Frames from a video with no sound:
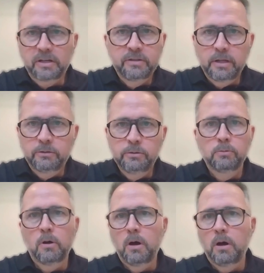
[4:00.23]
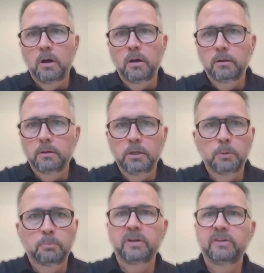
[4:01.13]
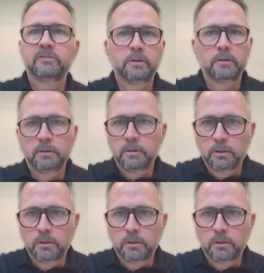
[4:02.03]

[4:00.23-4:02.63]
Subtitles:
take too long, pricing,